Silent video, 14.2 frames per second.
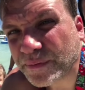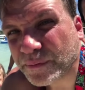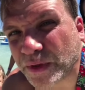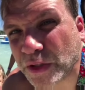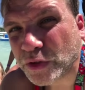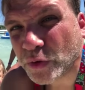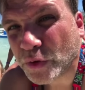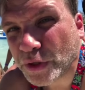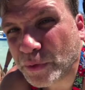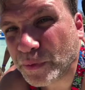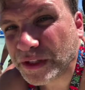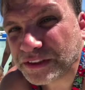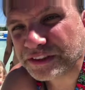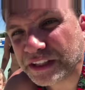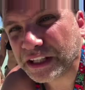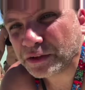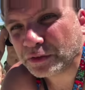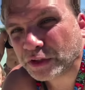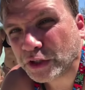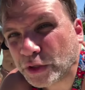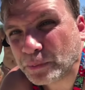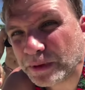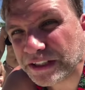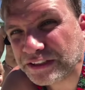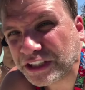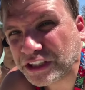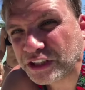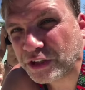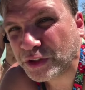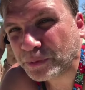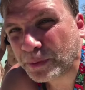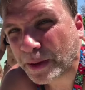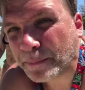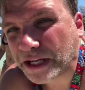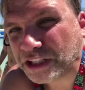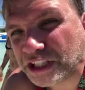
My daughter wants to give a little message about my